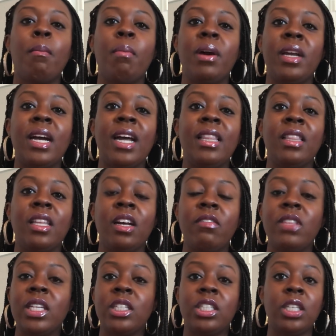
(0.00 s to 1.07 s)
But I
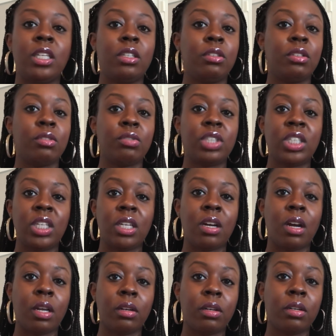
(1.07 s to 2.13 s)
love that she, you know, she
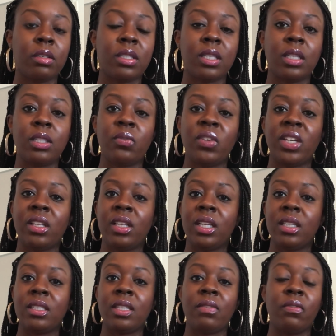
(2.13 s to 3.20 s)
honored her son's
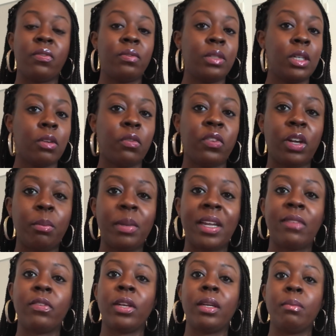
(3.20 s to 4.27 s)
feelings and, you know, felt
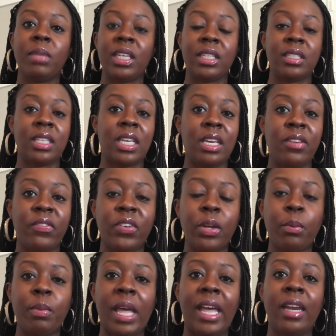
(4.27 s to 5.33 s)
bad for him because he
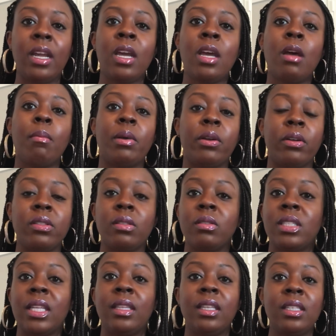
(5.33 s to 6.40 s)
felt bad, but also
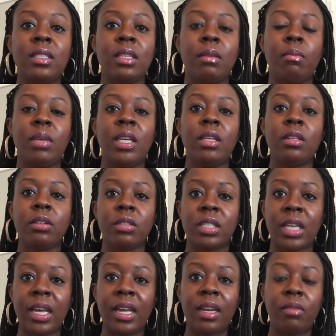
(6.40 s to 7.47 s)
said, listen, me and your
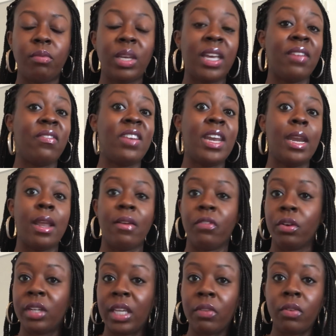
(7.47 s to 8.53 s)
dad, we have
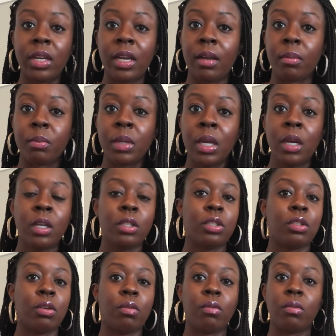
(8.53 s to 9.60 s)
never given up.
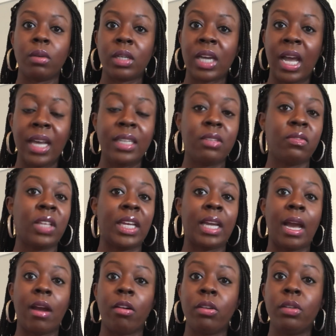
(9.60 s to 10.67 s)
So kind of like,
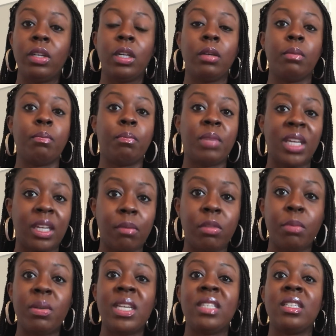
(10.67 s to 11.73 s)
how are you going to pick up
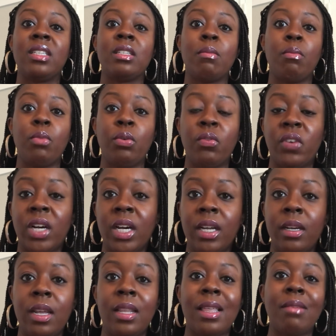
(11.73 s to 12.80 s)
the pieces and move
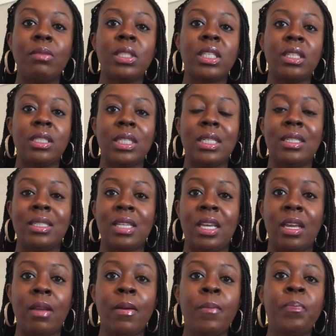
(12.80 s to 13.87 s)
on? And that was good to
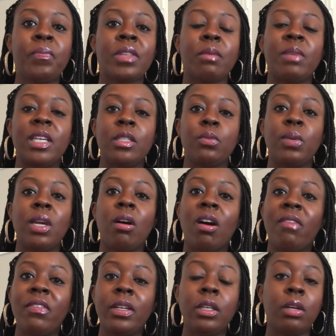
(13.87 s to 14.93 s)
see, because we
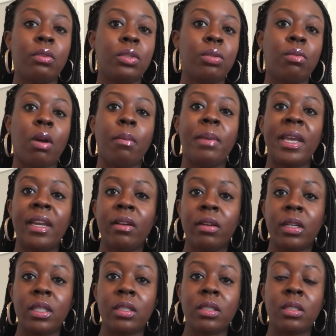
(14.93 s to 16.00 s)
often go to our
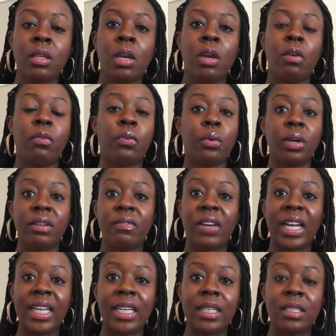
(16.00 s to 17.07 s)
parents for
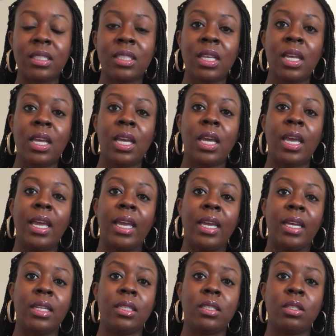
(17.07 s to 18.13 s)
advice
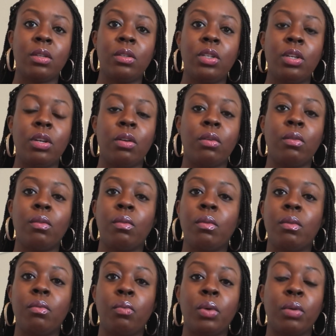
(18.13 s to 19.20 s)
and, you know,
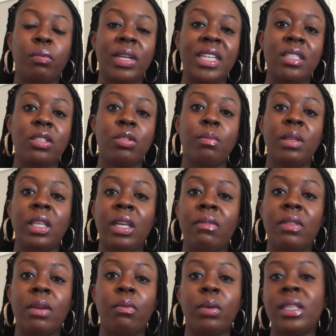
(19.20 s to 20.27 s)
we're raised to
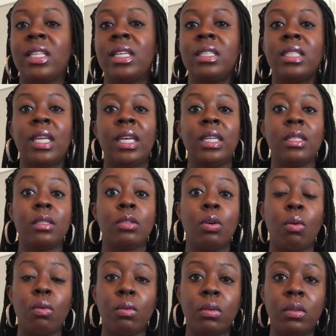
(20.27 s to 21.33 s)
believe that what they say is
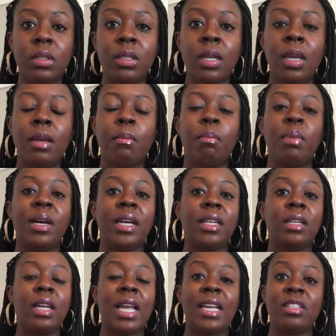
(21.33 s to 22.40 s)
gold.
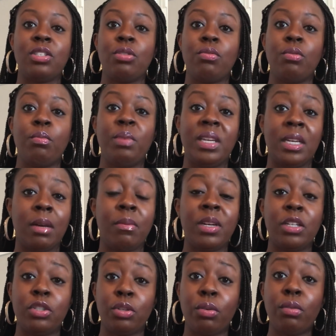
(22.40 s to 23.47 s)
But as you become
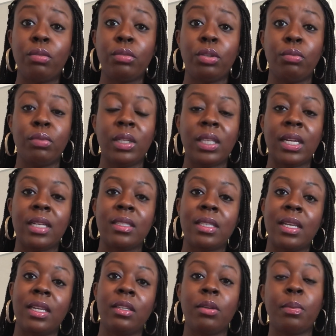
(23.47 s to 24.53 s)
an adult, you realize
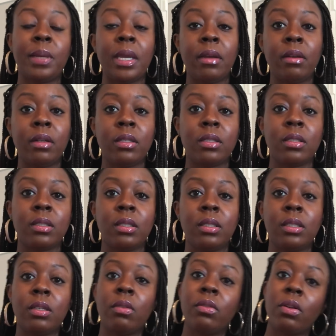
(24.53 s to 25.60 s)
that your parents
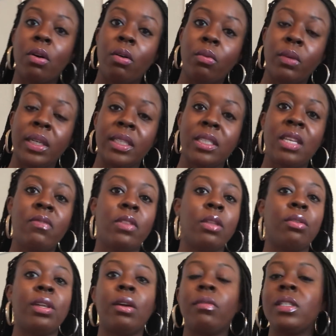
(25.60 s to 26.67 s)
don't always, even
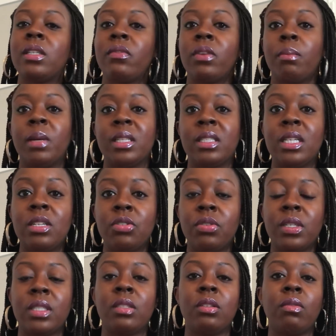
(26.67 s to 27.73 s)
though they always have your best
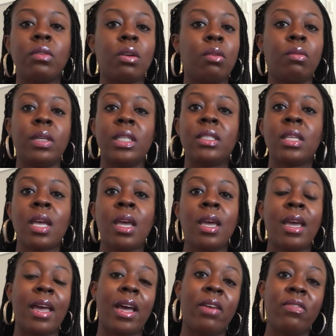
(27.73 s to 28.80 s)
interests, don't always
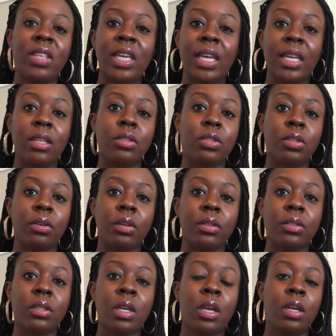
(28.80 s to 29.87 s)
have the
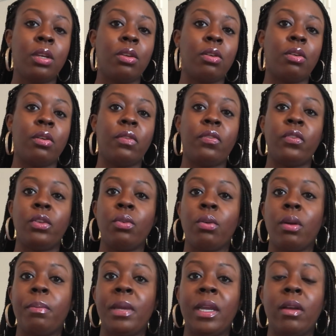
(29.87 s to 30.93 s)
answers. You know, if
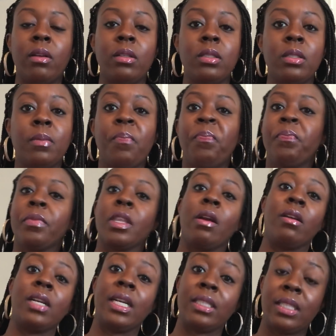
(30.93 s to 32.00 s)
your parents
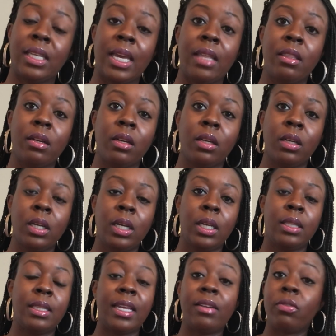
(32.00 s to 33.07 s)
are not together,
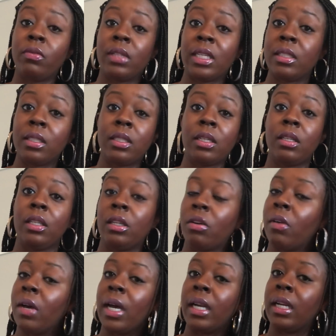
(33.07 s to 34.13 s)
they don't necessarily
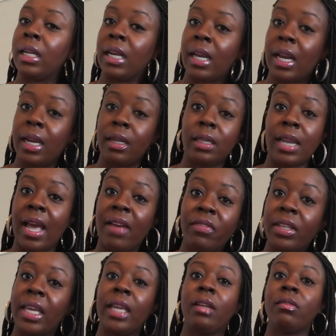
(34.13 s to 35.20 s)
know how to
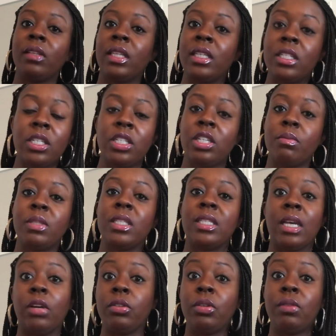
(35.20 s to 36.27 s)
navigate a relationship to
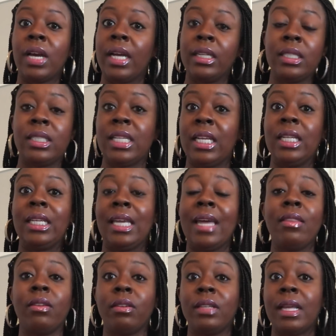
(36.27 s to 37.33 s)
tell you how to stay
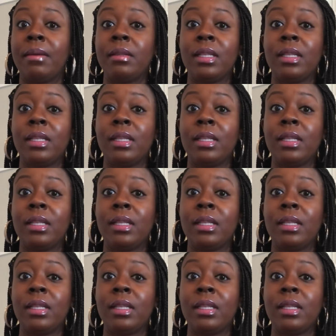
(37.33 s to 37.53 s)
together.